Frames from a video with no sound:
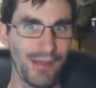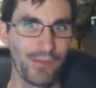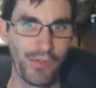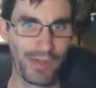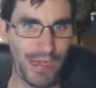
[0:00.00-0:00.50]
Because
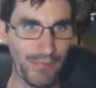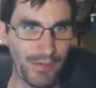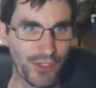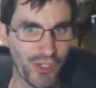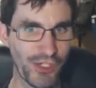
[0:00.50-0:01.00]
like I'm an
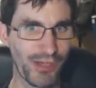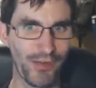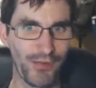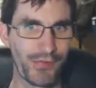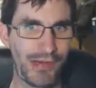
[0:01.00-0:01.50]
engineer,
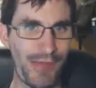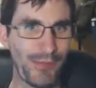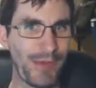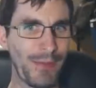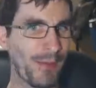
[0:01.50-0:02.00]
so I'm
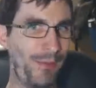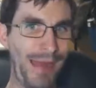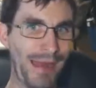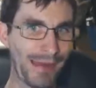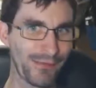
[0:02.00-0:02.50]
gonna be in the
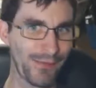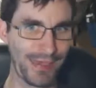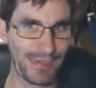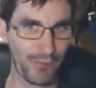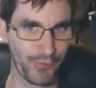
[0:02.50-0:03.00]
back
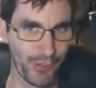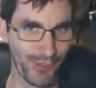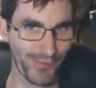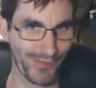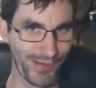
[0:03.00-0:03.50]
laying down
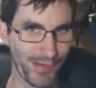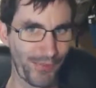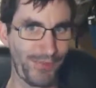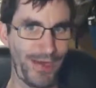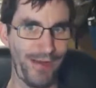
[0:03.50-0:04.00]
turrets and cover
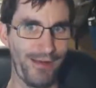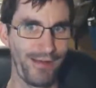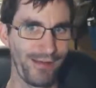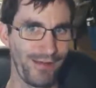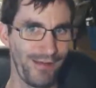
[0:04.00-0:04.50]
fire.
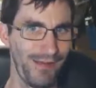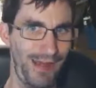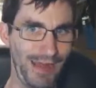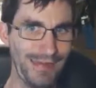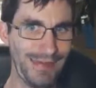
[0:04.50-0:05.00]

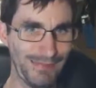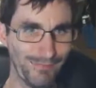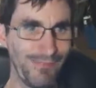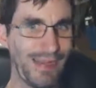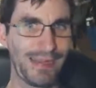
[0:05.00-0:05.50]
I'm
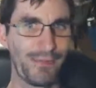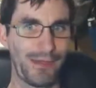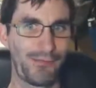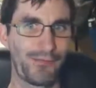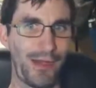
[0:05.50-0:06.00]
not going to be in
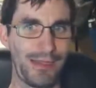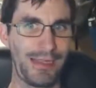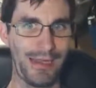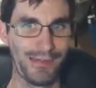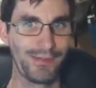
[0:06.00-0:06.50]
the front
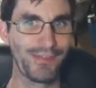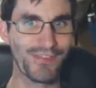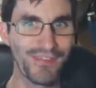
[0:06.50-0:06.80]
lines.